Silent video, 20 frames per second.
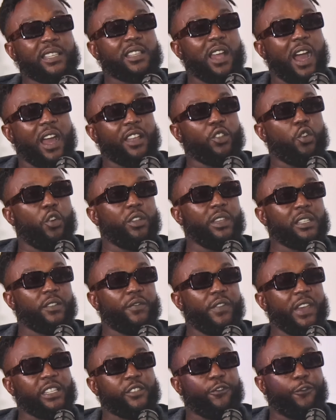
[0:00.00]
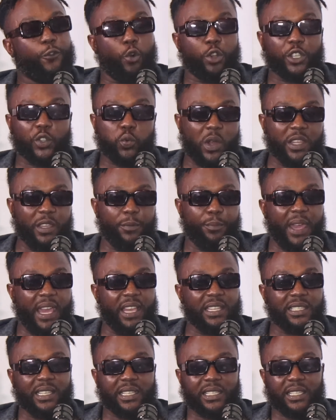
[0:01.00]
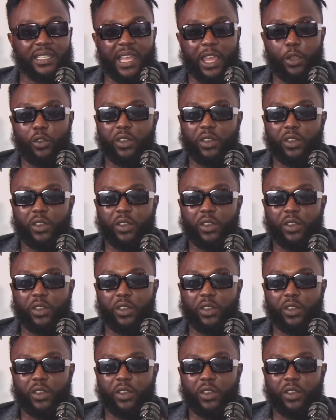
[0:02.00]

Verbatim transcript: started doing these events, 420 base, this and that.